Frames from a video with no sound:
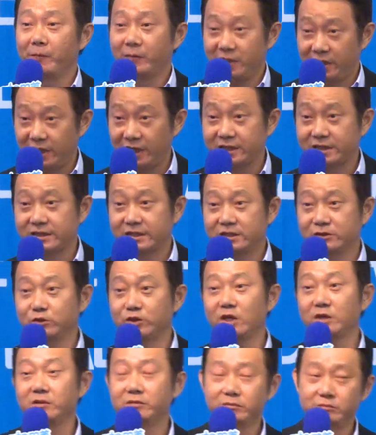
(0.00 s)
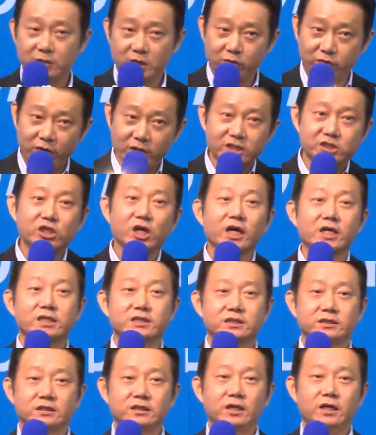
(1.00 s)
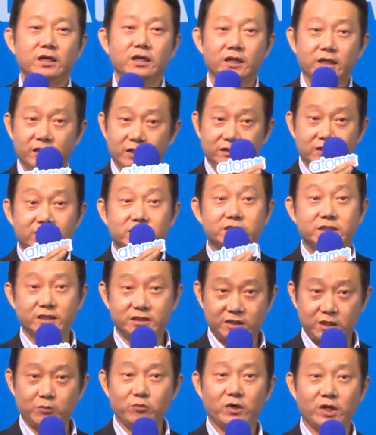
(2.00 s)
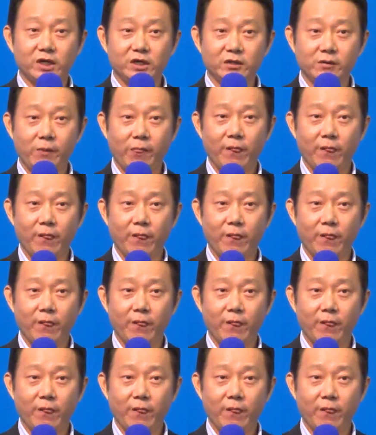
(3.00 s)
Yes, you can franchise the system, right?